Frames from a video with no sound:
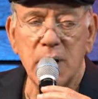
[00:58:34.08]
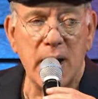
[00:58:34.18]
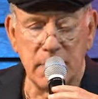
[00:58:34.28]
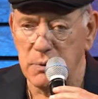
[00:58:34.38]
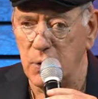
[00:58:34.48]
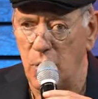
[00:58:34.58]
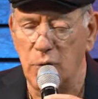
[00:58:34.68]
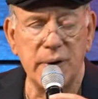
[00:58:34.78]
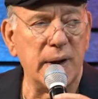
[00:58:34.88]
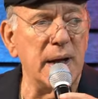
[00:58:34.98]
And you know,
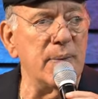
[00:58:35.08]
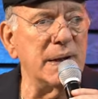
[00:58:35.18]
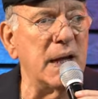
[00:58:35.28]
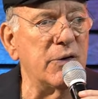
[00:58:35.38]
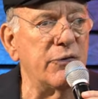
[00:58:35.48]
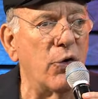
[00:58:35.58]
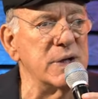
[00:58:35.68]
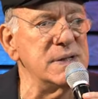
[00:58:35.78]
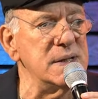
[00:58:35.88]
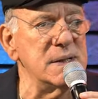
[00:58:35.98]
they imitate
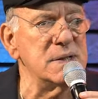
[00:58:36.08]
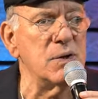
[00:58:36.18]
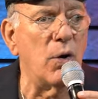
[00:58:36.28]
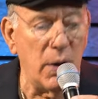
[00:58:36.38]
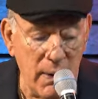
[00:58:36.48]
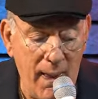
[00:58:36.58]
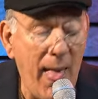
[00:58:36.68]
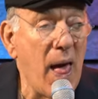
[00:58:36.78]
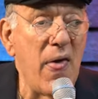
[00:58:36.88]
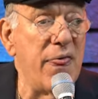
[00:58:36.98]
voices and so on.
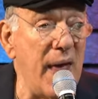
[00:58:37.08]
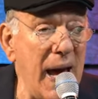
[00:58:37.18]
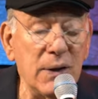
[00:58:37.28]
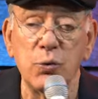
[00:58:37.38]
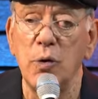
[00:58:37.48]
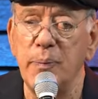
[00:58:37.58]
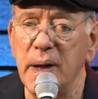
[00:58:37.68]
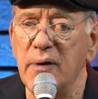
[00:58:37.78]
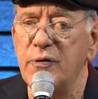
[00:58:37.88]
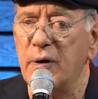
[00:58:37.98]
That will be
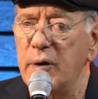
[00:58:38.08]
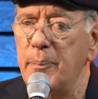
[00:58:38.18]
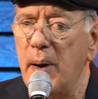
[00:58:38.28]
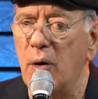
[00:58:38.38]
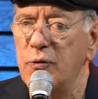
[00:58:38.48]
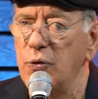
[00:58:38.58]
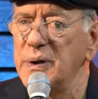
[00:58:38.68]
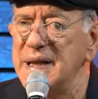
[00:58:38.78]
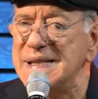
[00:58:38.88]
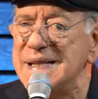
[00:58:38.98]
a very powerful
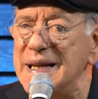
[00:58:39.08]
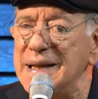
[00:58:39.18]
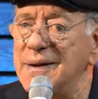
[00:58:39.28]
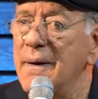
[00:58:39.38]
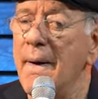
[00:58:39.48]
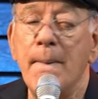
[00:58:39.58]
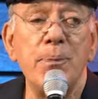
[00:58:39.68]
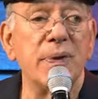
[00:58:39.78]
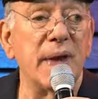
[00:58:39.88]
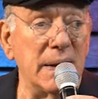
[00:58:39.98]
deceit
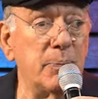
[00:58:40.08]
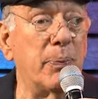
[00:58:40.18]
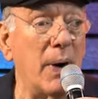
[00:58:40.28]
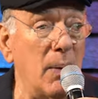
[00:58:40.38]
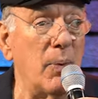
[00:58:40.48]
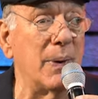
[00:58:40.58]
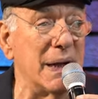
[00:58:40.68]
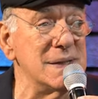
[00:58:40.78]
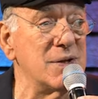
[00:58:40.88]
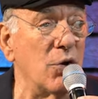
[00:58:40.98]
that probably
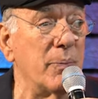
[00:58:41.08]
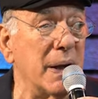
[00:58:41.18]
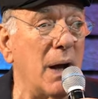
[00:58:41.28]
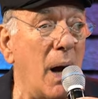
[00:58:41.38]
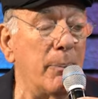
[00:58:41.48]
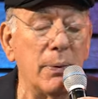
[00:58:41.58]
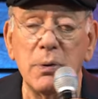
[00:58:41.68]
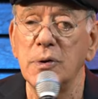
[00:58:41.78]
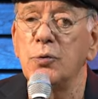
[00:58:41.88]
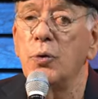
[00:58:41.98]
is going to be
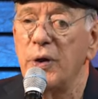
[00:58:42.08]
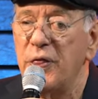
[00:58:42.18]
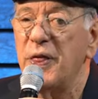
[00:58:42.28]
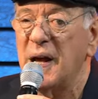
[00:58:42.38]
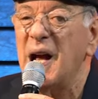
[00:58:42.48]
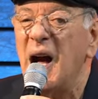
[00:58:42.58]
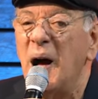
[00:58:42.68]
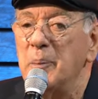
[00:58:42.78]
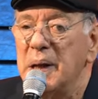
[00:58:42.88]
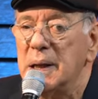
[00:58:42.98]
coupled with the
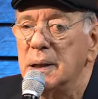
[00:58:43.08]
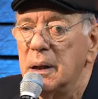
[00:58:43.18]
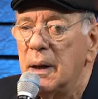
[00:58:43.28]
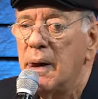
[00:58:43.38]
coming